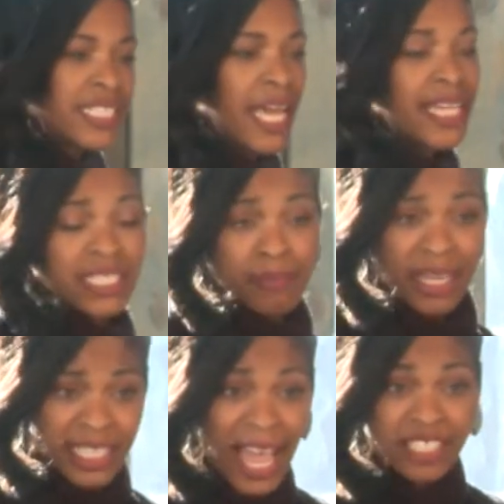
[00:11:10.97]
days, and
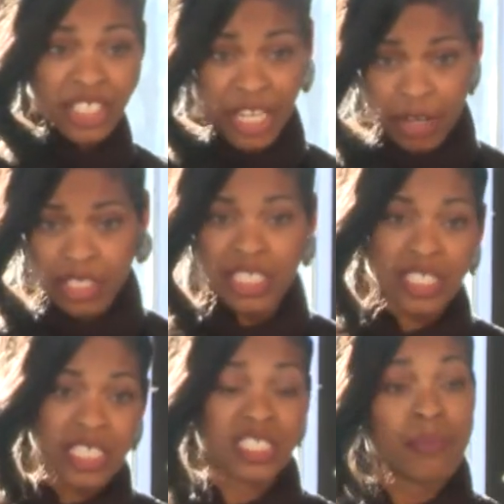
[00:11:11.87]
my dad shares this
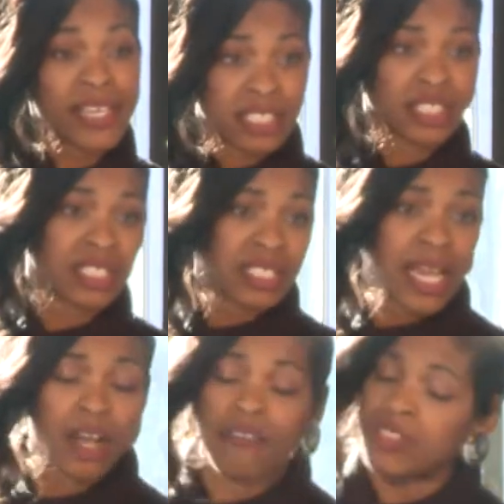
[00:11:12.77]
in his messages
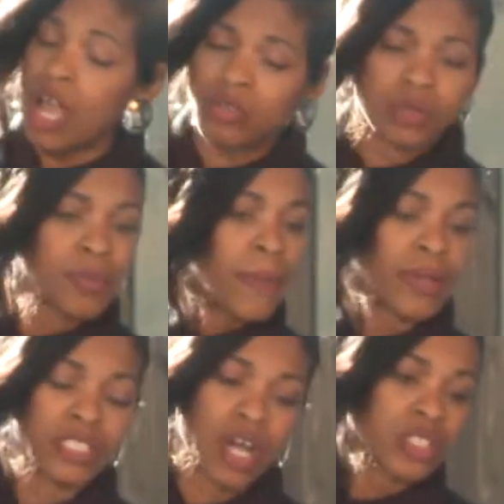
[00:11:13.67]
now. I've talked to him
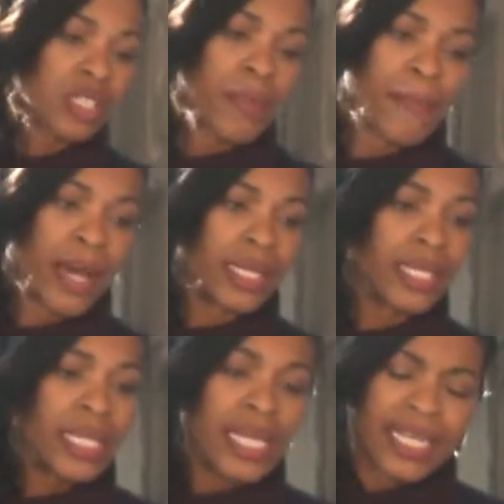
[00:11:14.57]
about, talked to him about it.
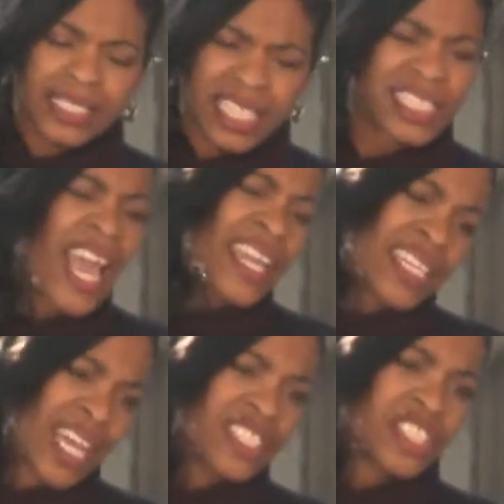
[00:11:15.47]
And I said, Dad,
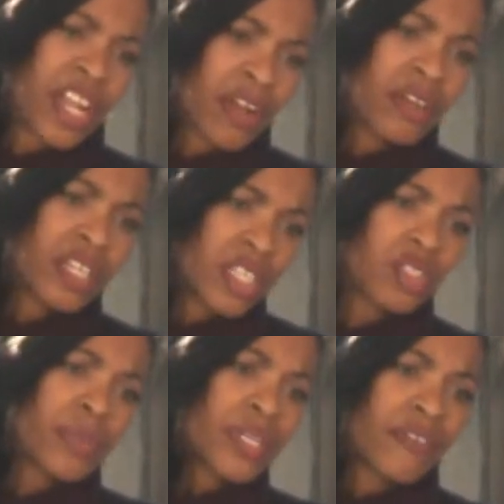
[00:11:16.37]
can I share a
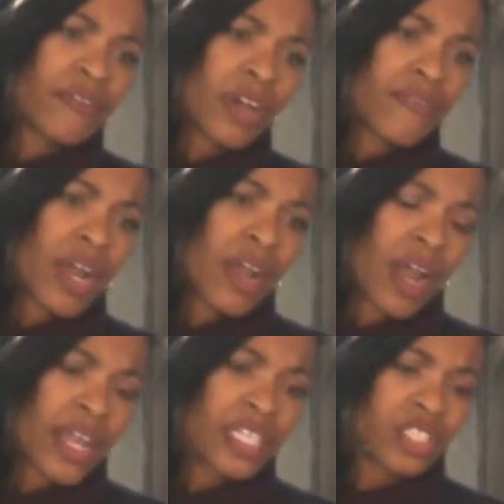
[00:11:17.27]
little bit of, of our,
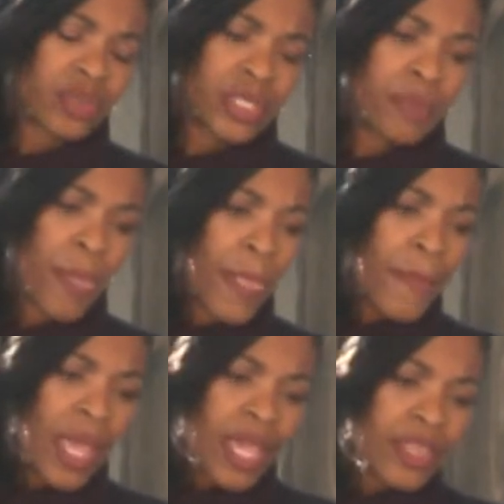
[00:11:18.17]
our history?
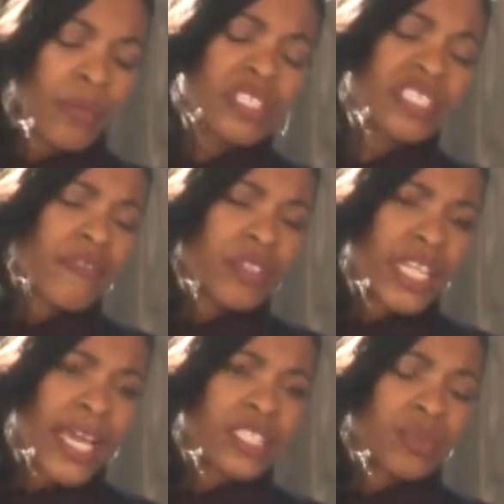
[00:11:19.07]
And there were several
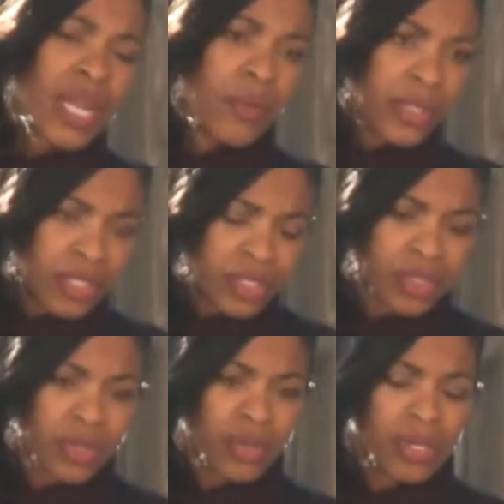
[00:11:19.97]
days when I went to
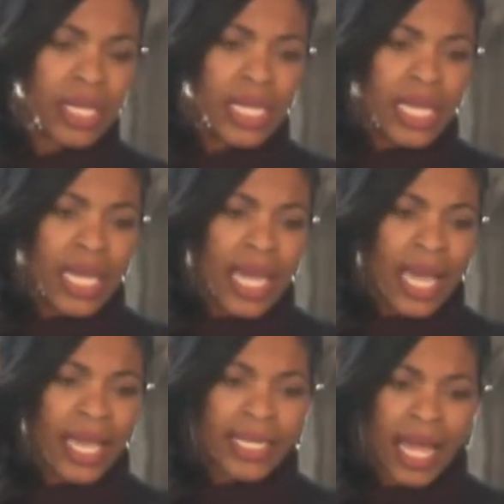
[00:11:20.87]
school
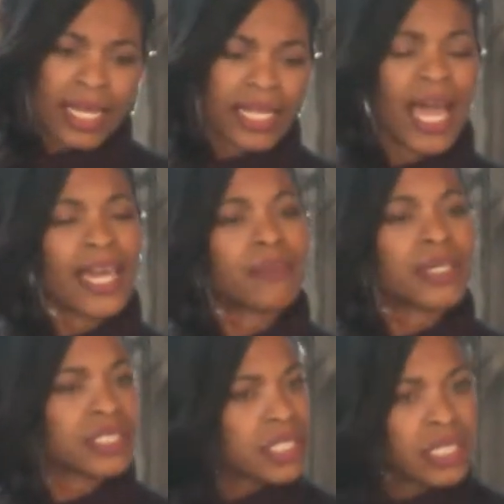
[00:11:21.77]
and I, and I had a
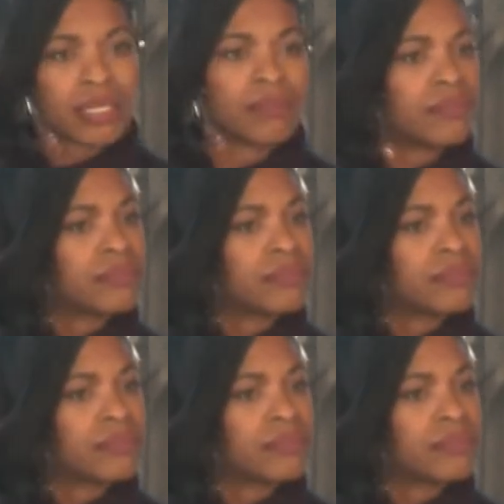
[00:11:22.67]
busted lip